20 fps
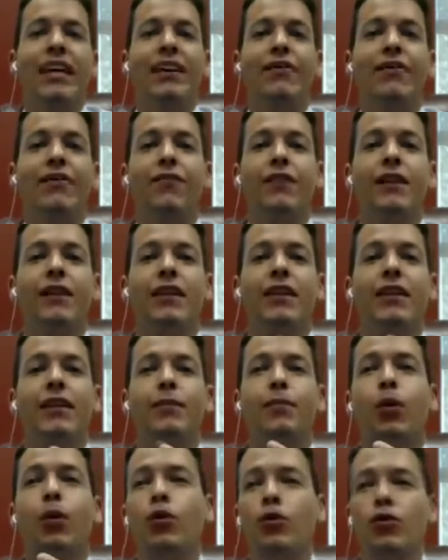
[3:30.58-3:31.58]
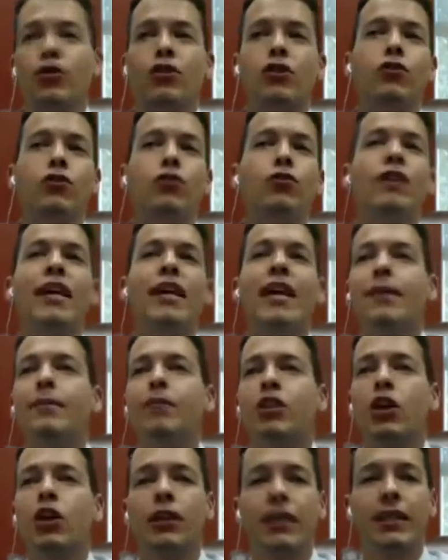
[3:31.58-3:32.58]
if the person whose name
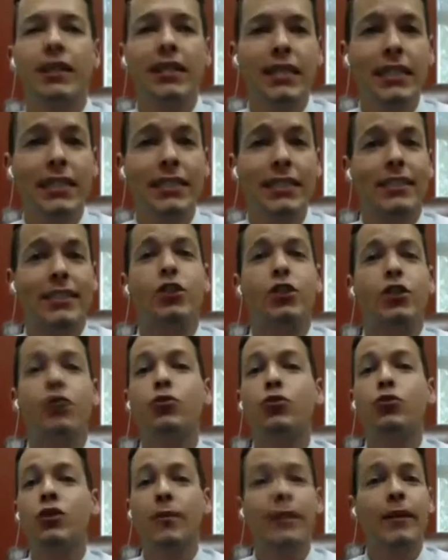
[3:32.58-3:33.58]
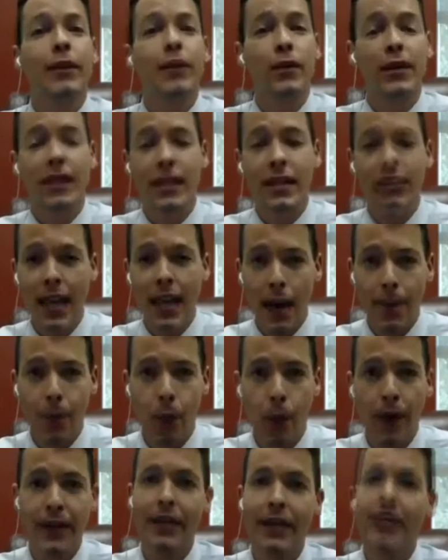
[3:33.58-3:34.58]
is on the deed doesn't do something with it at that
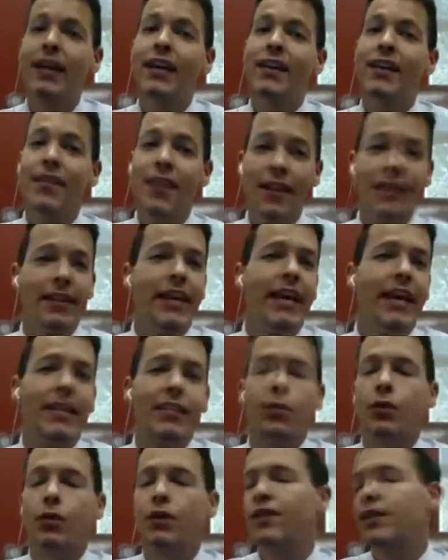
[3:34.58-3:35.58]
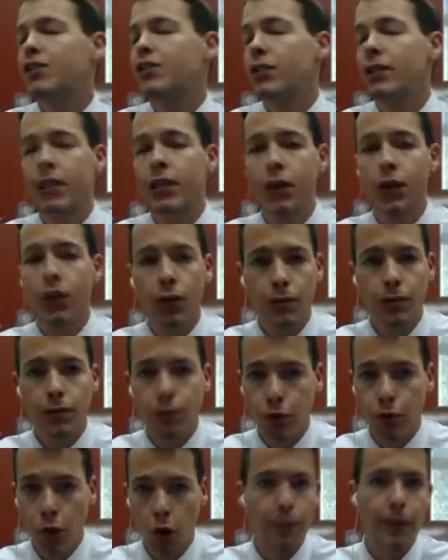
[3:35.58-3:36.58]
point, then the asset would eventually
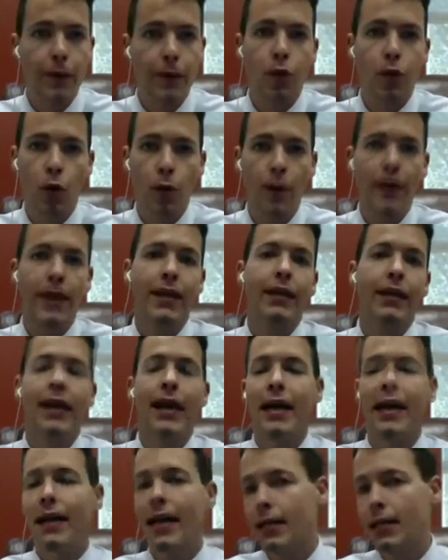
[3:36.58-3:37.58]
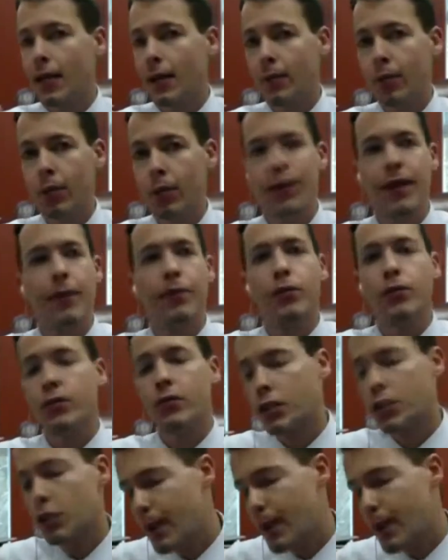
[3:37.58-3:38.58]
be probated and end up with that
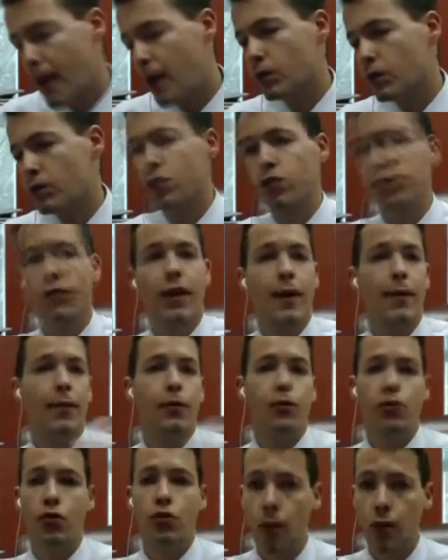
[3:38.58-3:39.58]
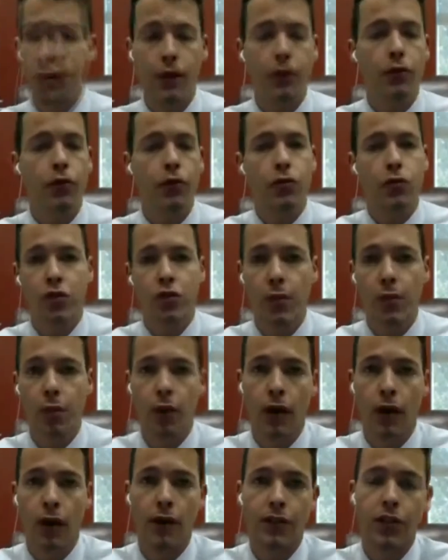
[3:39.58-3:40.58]
person's spouse or that person's creditors or
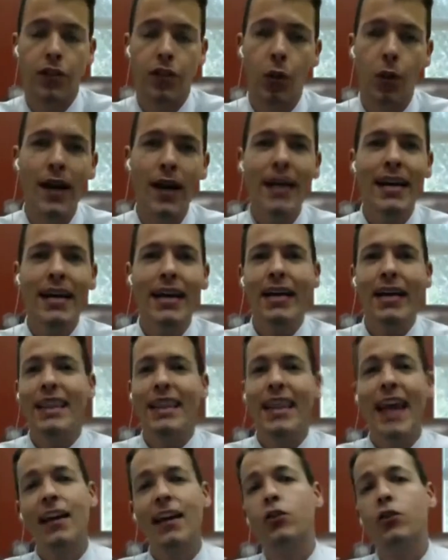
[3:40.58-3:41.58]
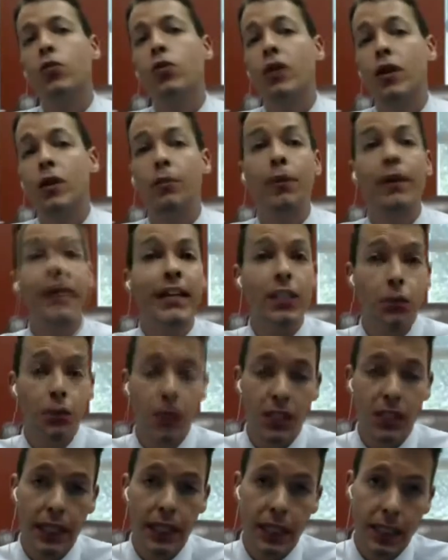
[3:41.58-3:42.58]
somewhere else. So that is one of the biggest
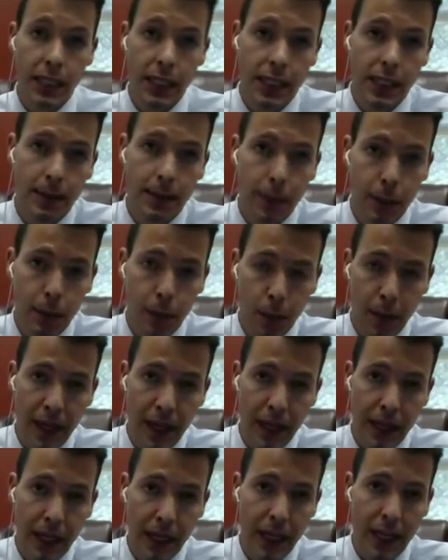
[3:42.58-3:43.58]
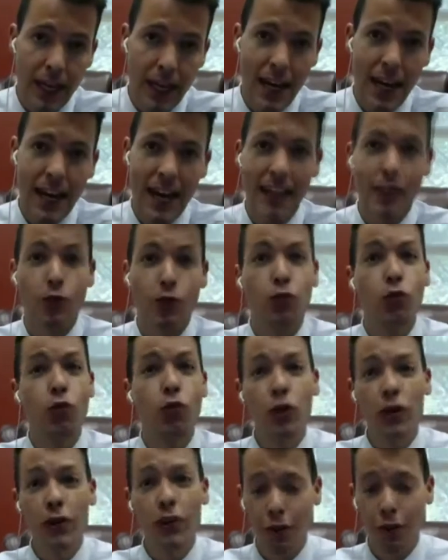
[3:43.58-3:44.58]
mistakes I see people make. And the
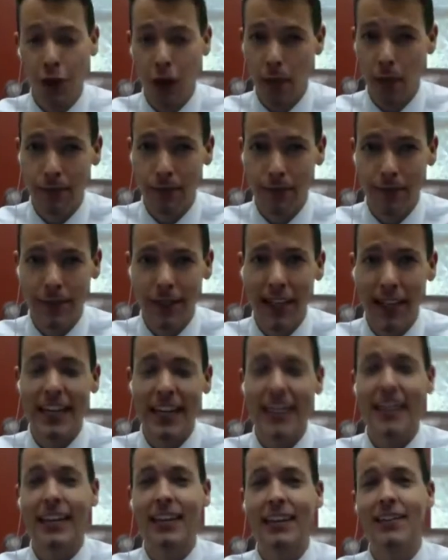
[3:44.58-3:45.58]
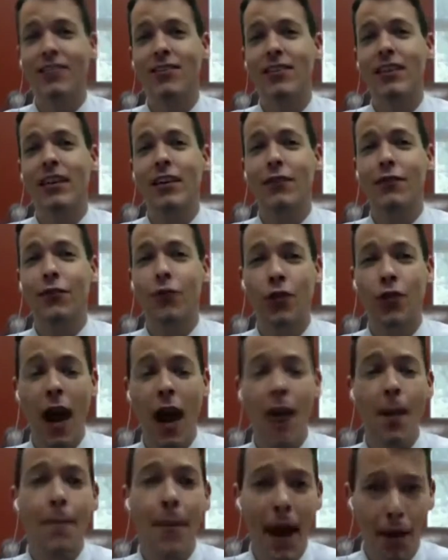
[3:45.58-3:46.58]
rule of thumb is, if you're
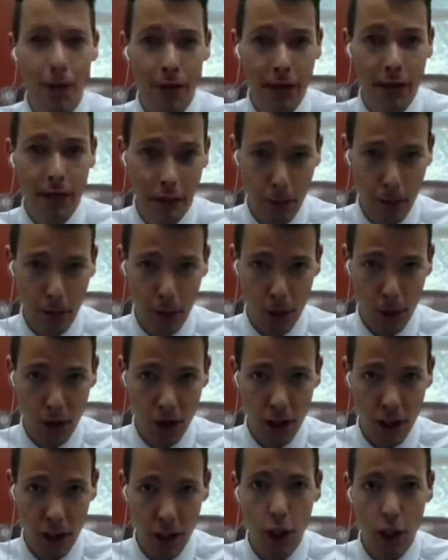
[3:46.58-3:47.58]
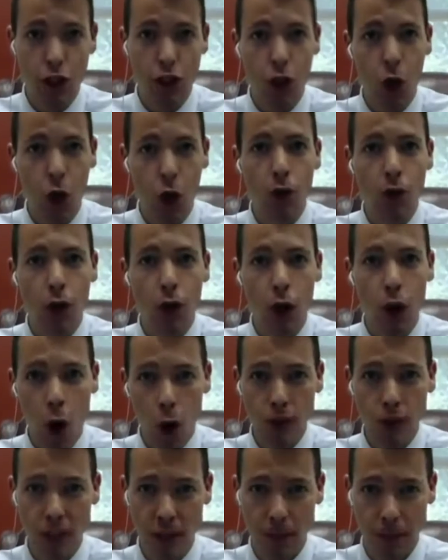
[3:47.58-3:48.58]
not married to the person, don't
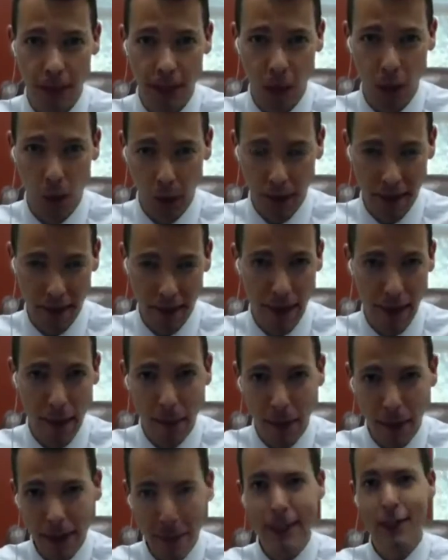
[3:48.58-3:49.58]
own something with them.